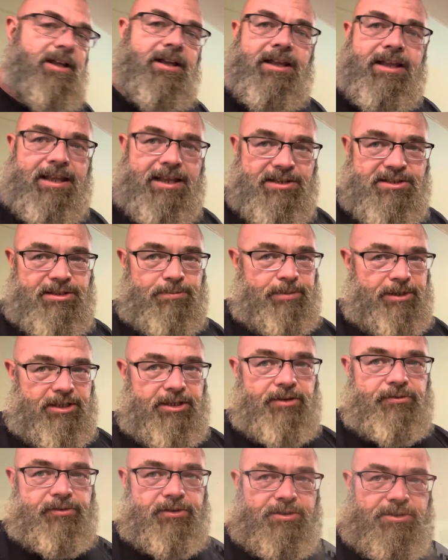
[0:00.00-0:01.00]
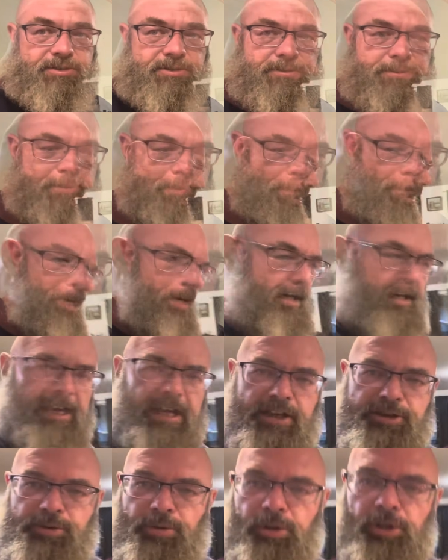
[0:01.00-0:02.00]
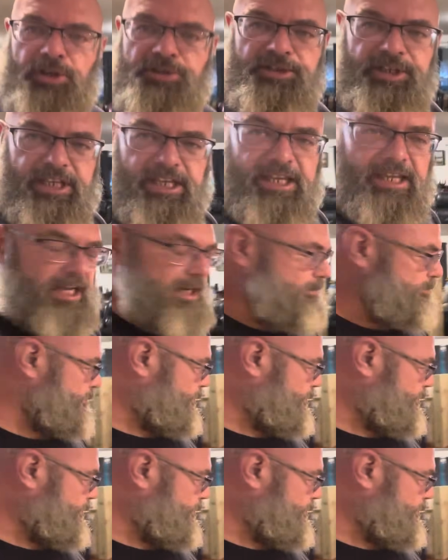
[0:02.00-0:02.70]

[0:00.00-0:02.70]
It's a big difference. All right, guys, well, it looks like I got